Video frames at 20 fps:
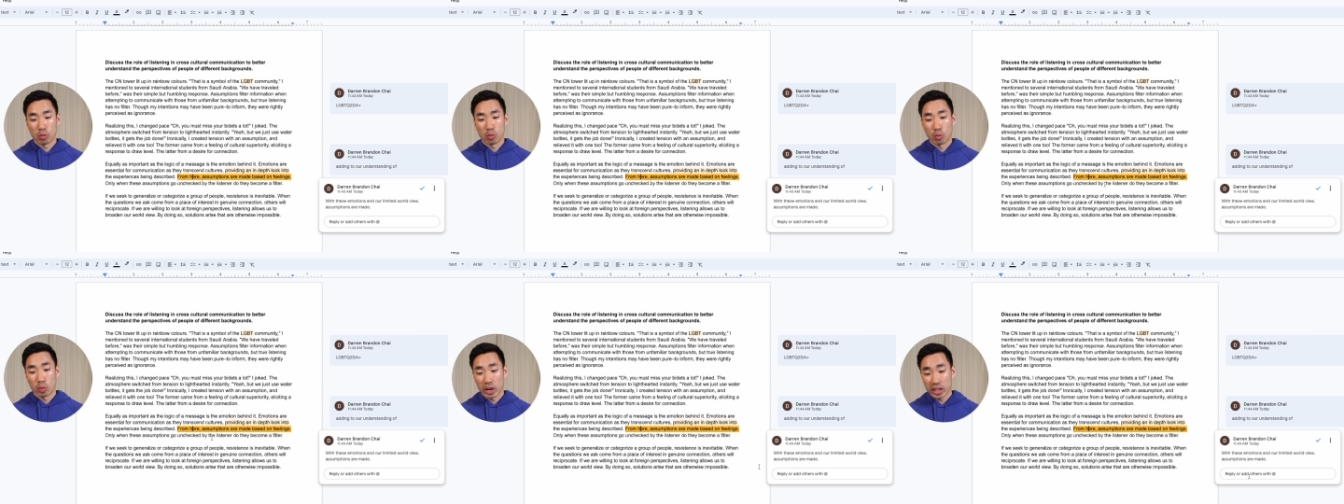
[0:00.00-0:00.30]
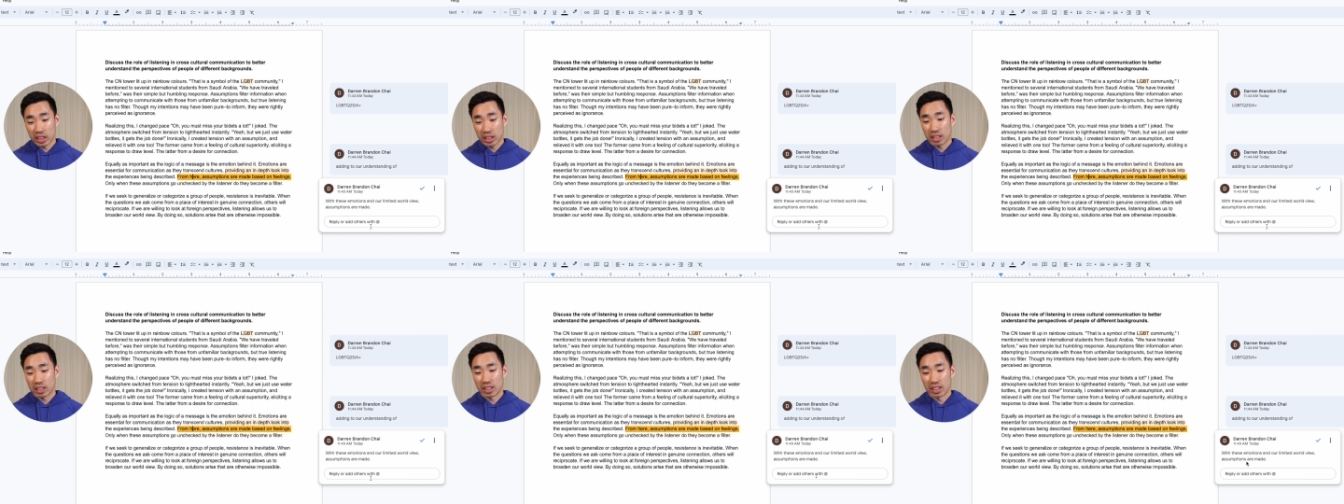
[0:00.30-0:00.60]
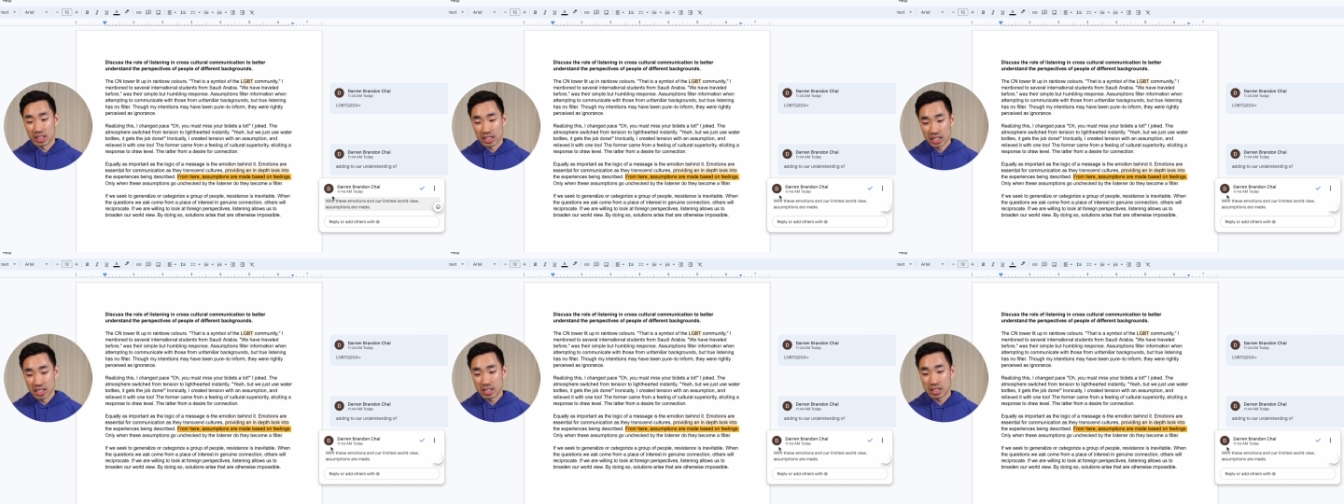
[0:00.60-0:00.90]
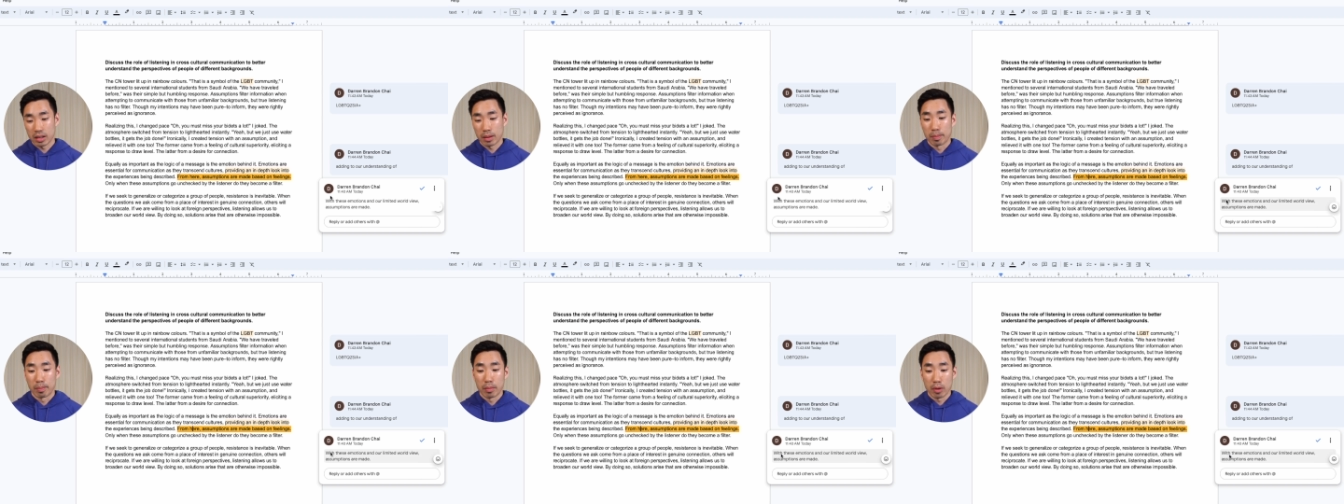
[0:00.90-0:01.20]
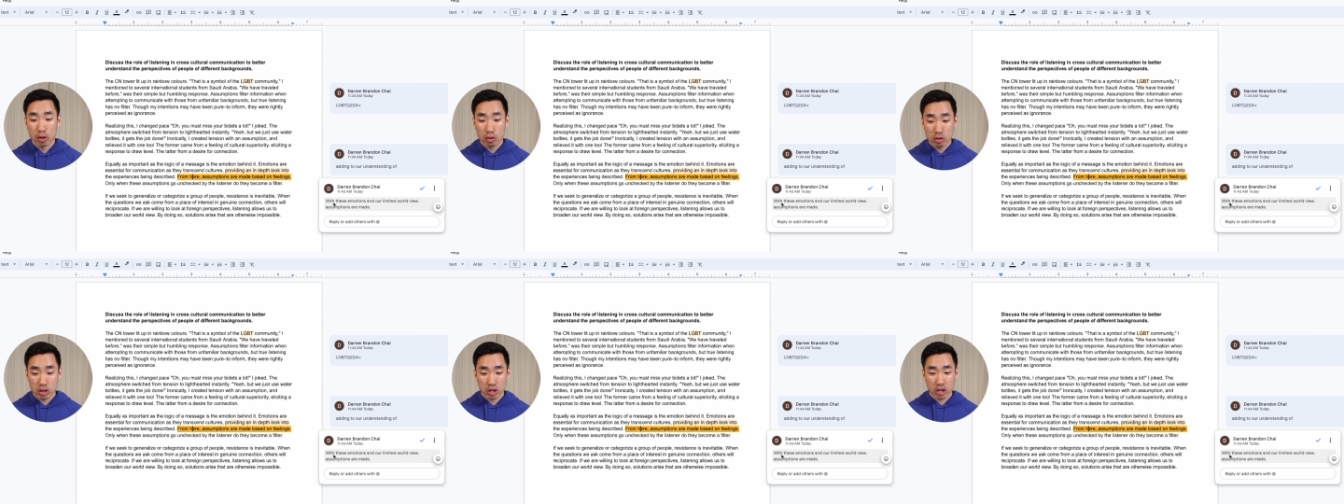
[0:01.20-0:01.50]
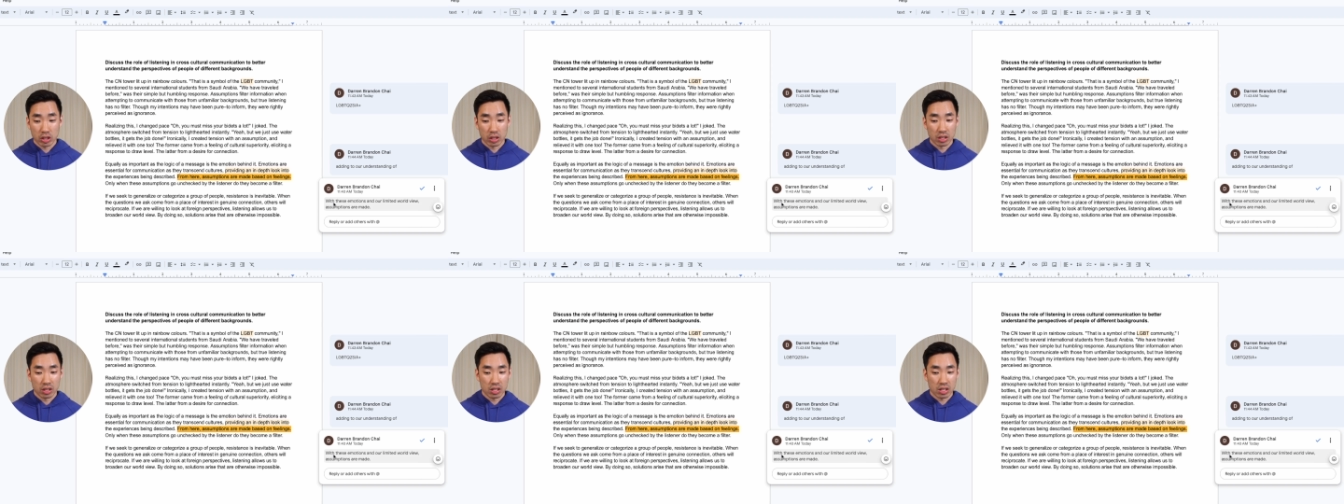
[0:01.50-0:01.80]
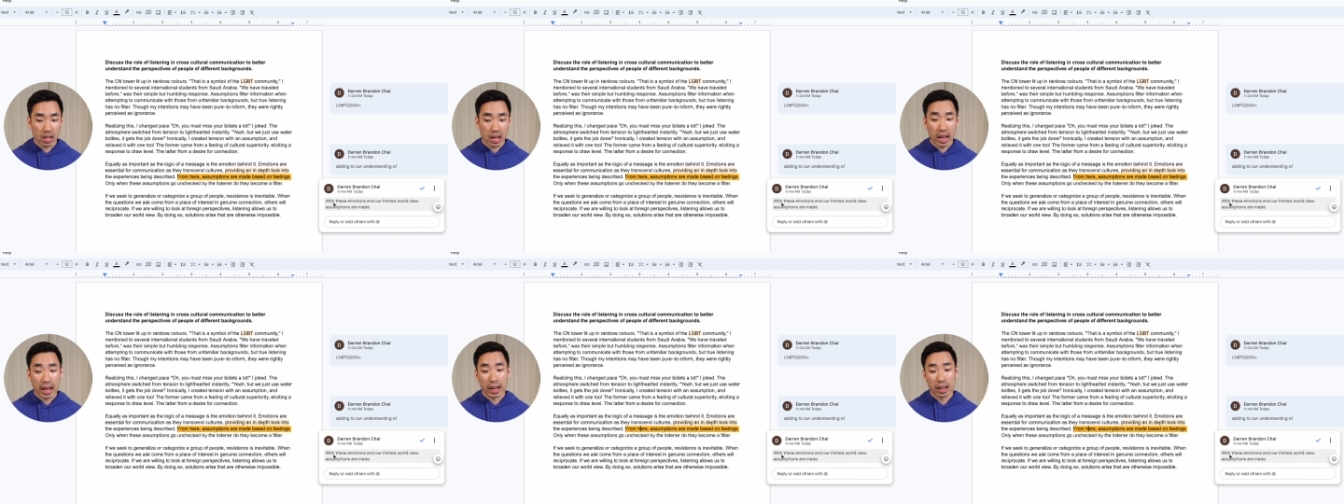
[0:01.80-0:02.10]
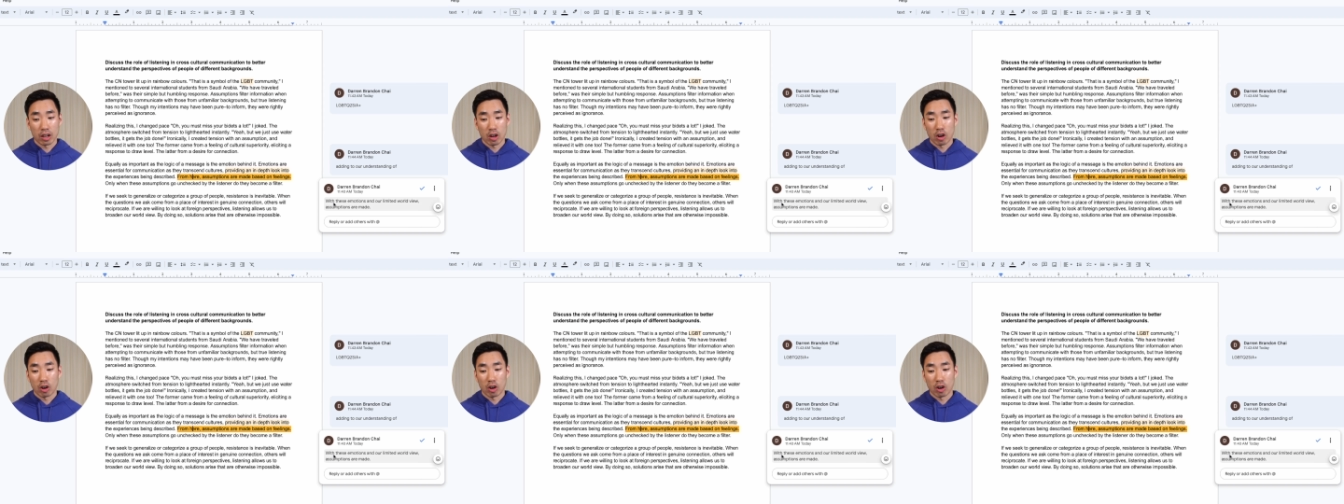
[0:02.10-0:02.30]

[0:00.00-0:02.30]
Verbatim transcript: with these emotions and